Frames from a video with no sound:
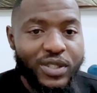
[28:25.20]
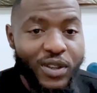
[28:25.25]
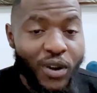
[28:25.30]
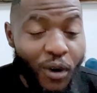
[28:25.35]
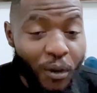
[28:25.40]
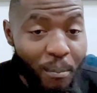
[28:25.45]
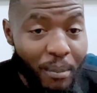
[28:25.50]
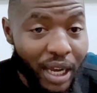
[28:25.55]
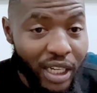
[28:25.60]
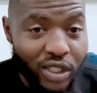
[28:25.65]

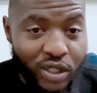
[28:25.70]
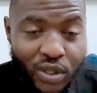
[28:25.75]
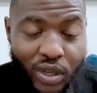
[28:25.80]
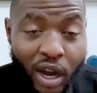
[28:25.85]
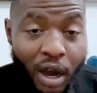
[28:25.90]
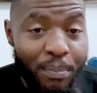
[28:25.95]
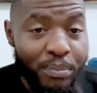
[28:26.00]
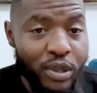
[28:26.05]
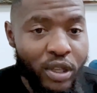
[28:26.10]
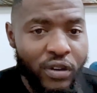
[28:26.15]
much to
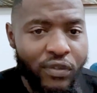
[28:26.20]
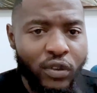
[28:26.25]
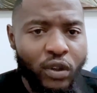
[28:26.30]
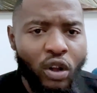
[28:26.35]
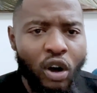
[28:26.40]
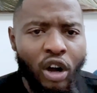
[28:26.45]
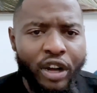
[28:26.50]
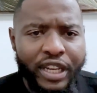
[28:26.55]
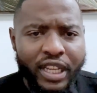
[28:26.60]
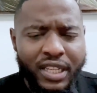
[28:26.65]
our beautiful
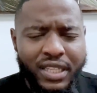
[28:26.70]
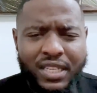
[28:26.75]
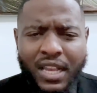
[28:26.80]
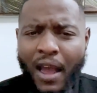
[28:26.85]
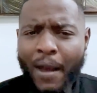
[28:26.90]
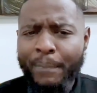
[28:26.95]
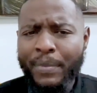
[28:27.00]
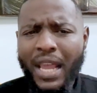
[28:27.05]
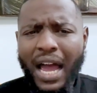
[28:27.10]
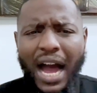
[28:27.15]
audience.
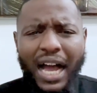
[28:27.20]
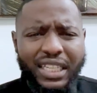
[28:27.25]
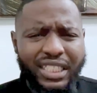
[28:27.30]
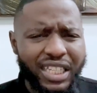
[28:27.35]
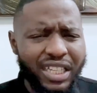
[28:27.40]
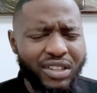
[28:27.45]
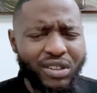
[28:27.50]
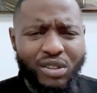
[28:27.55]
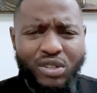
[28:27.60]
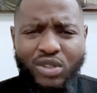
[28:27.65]
Our
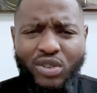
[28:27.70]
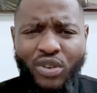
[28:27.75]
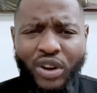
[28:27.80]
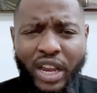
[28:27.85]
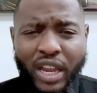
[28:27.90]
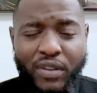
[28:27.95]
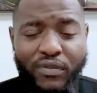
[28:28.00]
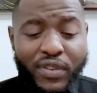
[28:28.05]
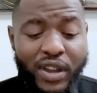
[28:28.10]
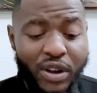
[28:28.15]
channel is
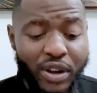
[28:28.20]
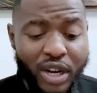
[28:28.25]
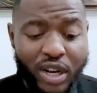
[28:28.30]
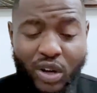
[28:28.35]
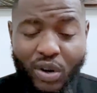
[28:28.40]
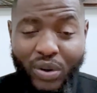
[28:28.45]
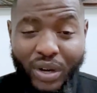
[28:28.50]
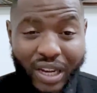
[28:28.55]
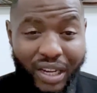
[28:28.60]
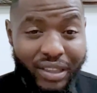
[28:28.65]
growing very
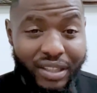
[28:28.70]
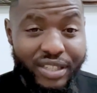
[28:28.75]
quick.